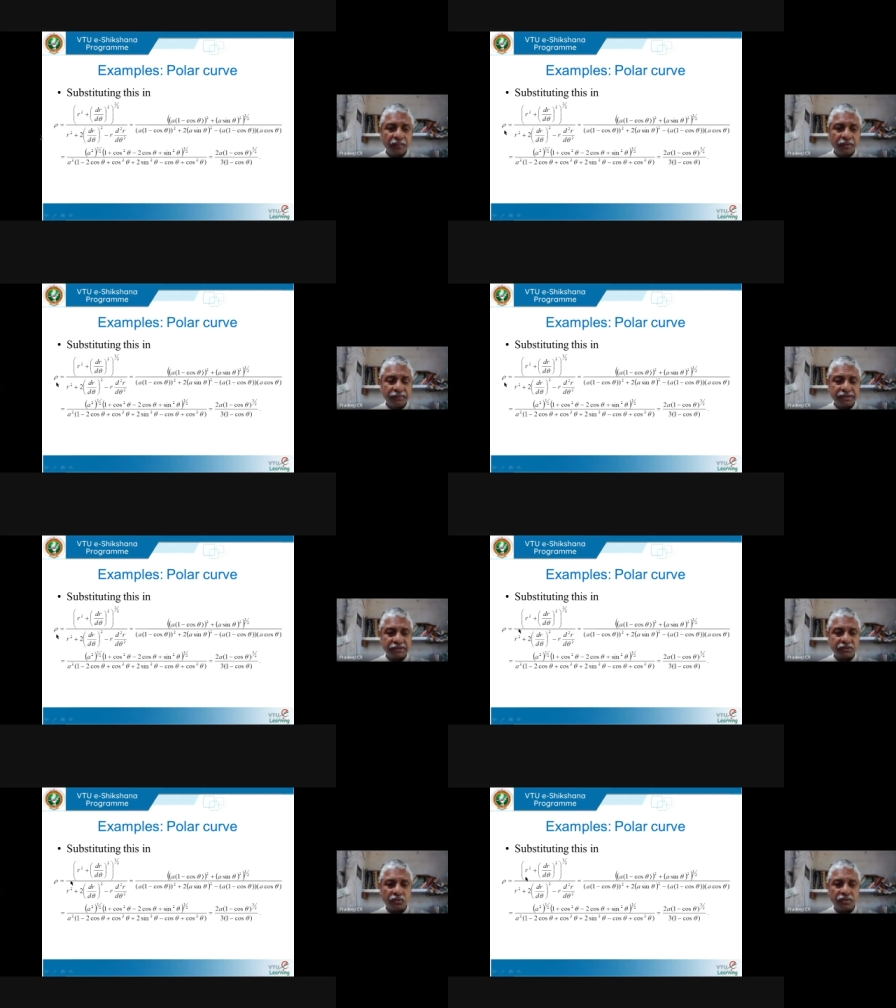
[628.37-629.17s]
which is
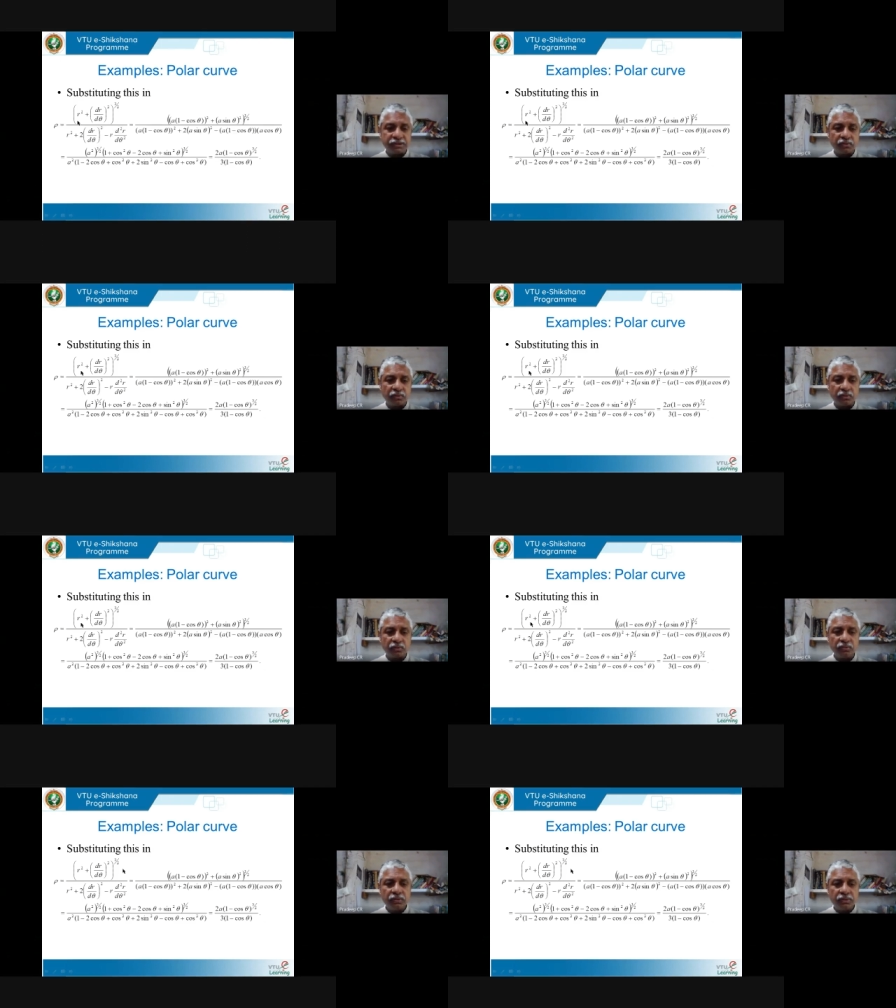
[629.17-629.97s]
rho is equal
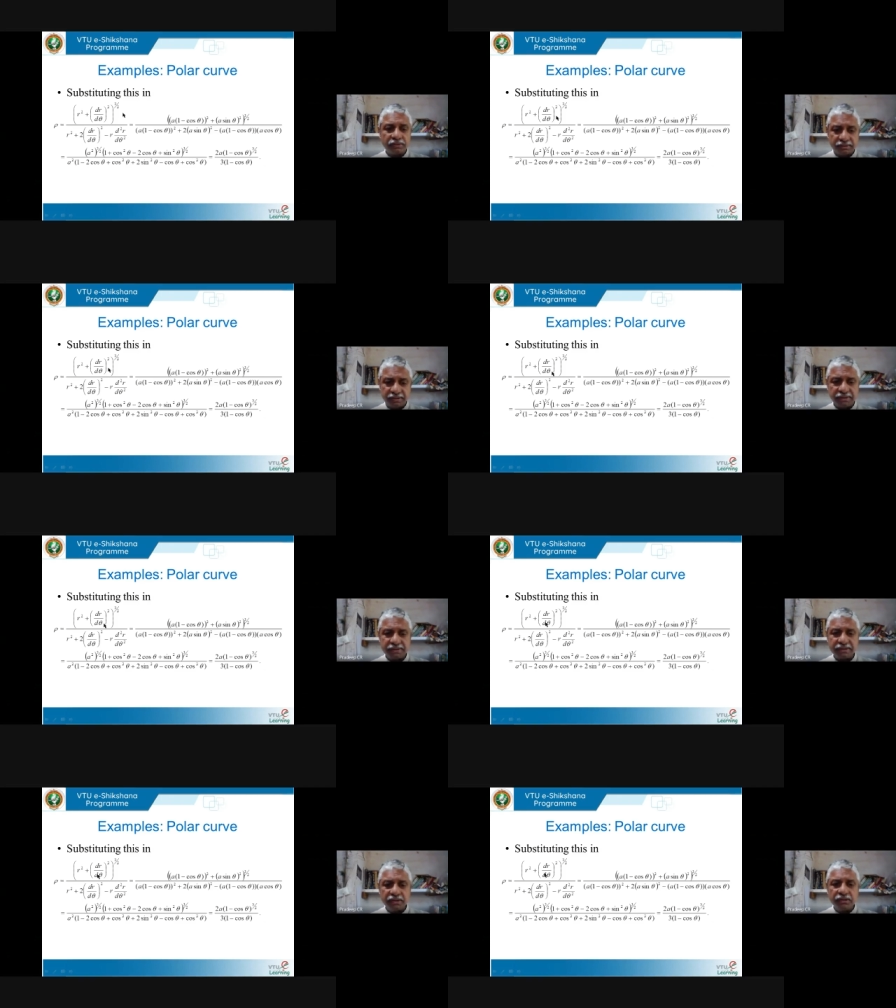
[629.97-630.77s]
to
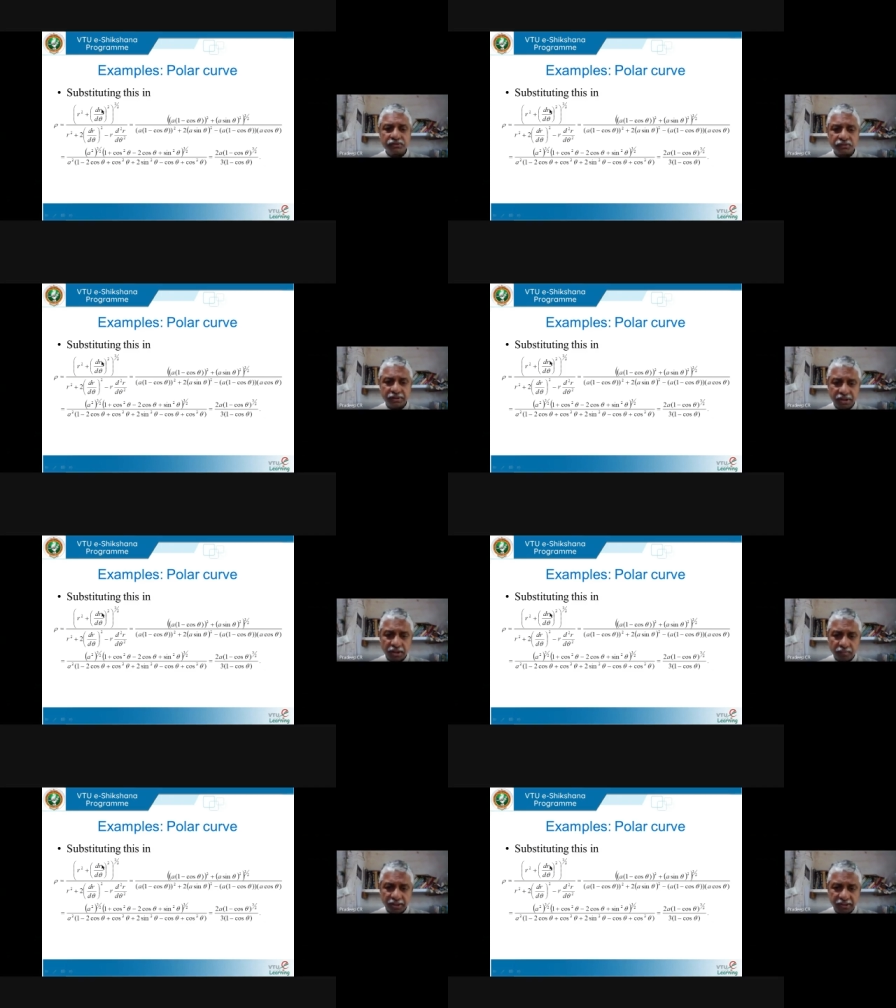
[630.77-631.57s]
this so
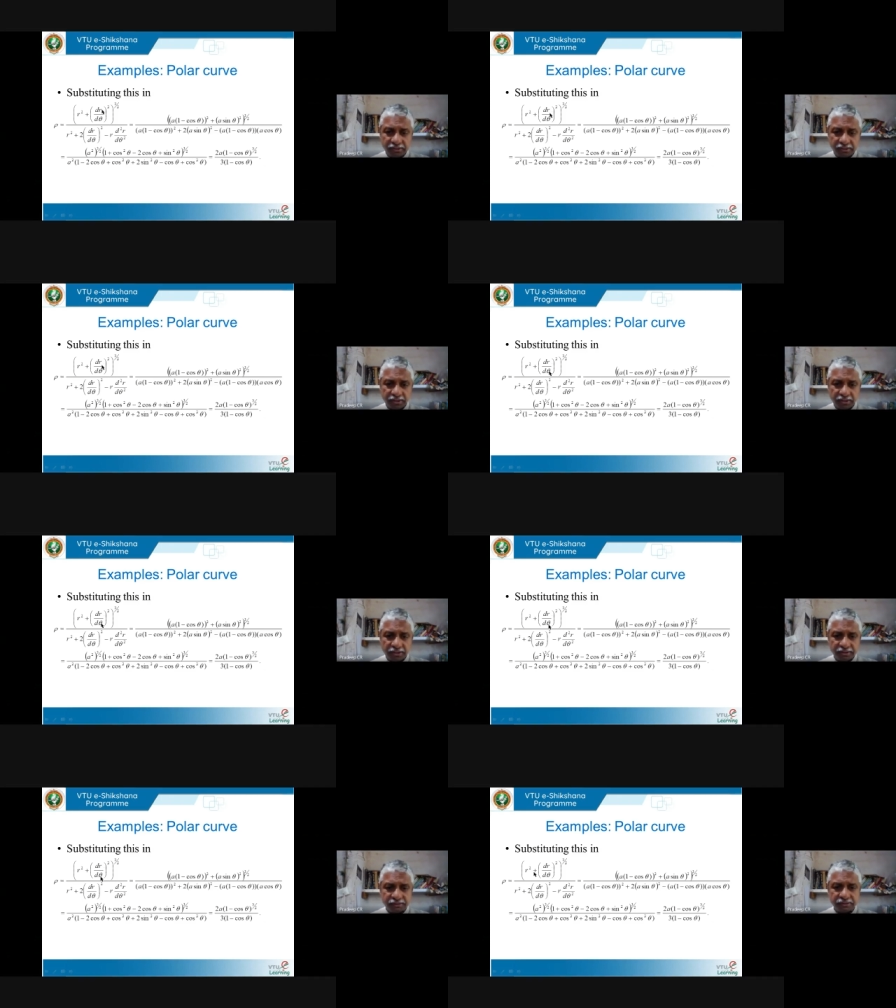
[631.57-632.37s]
dr by d theta
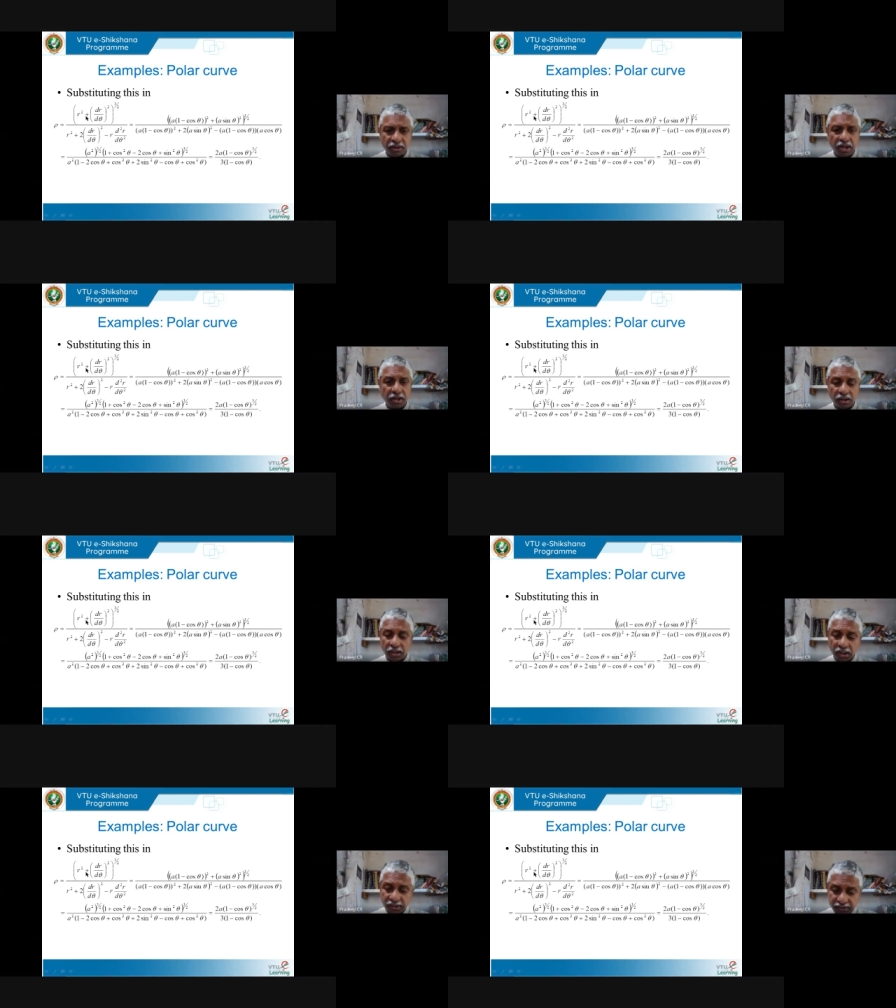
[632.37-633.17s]
is r,
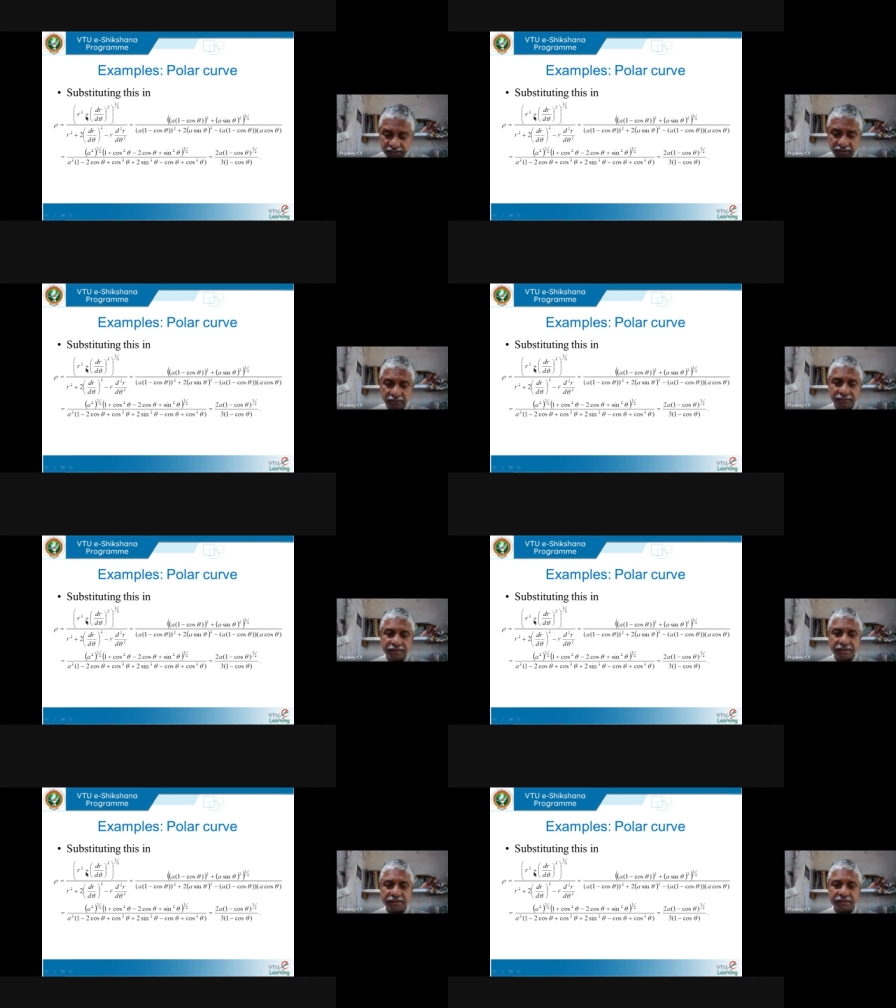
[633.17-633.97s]
r itself
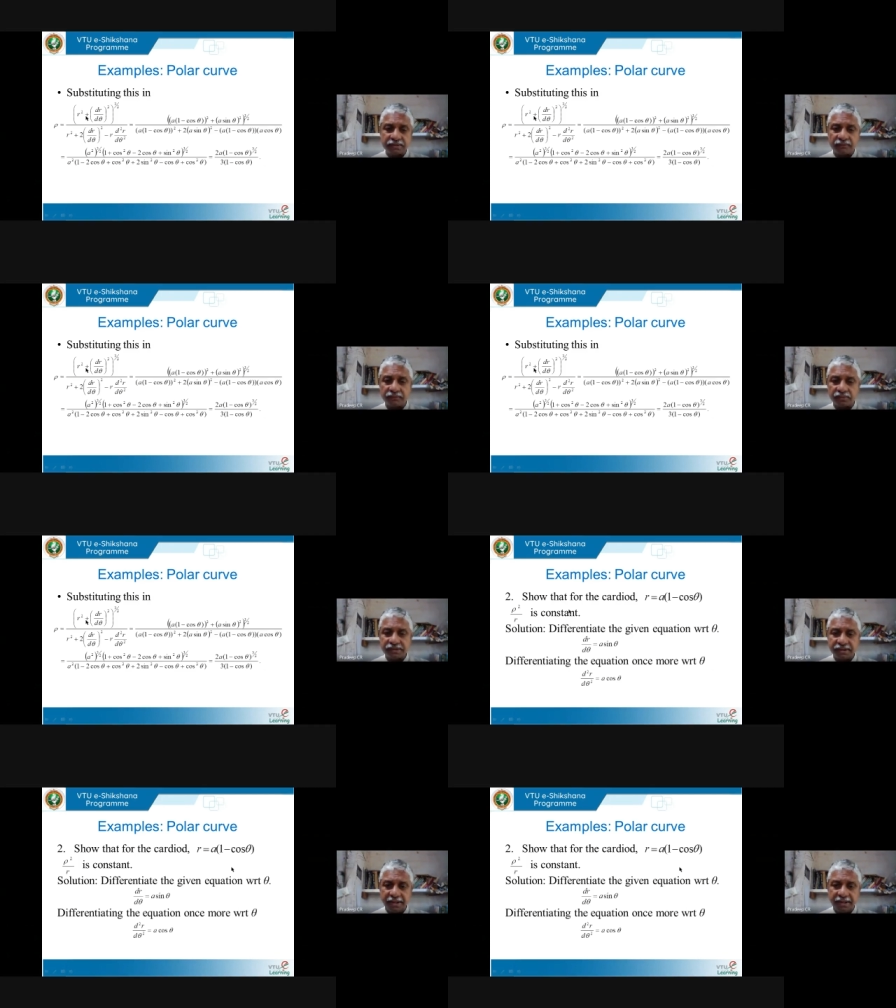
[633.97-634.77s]
is of course
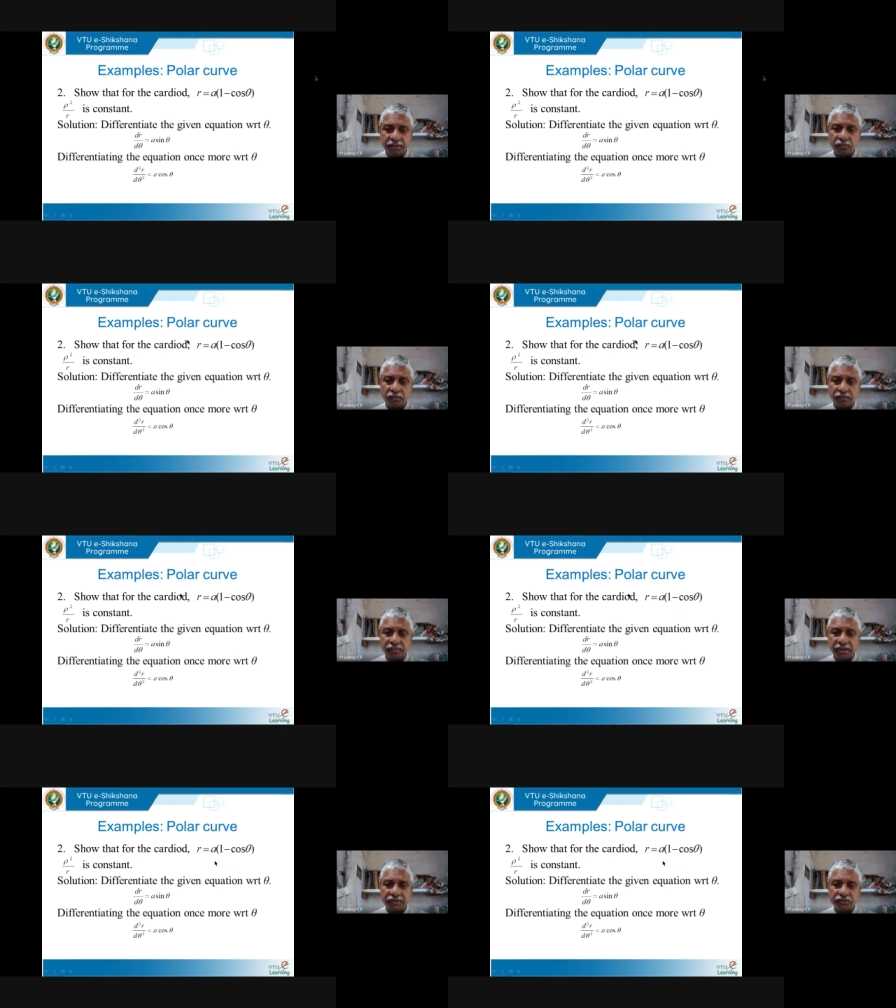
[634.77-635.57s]
a into 1
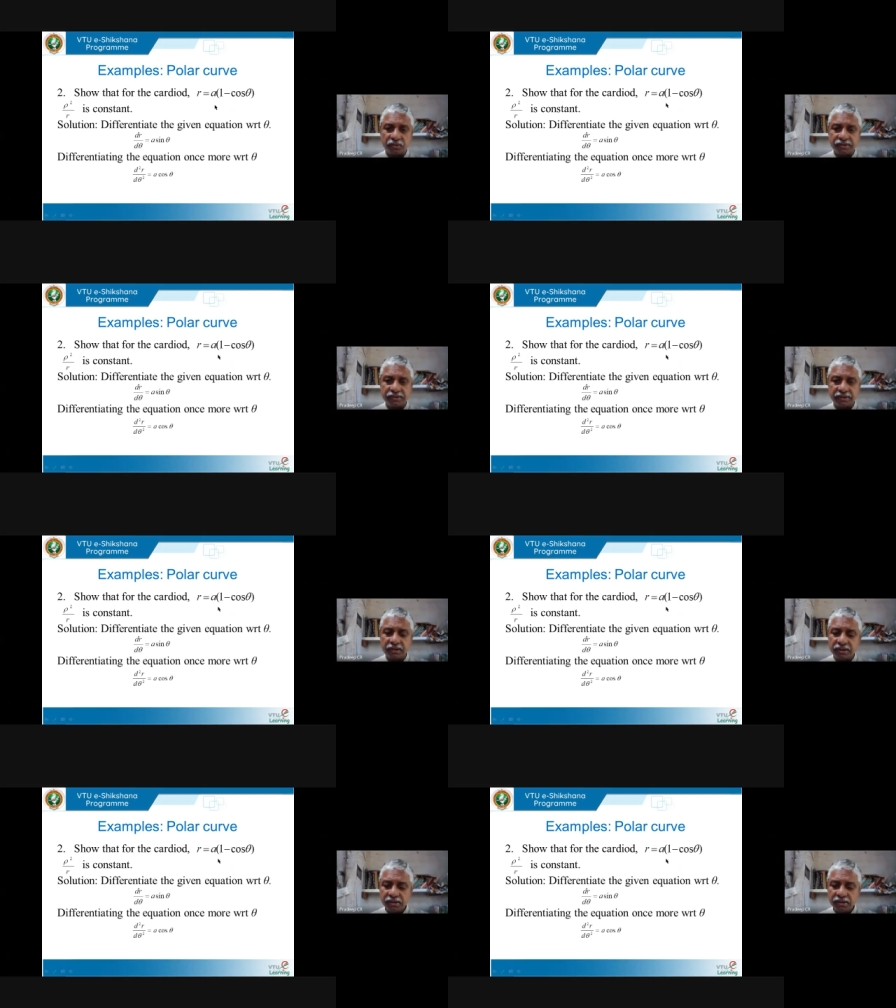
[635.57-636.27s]
minus cos theta.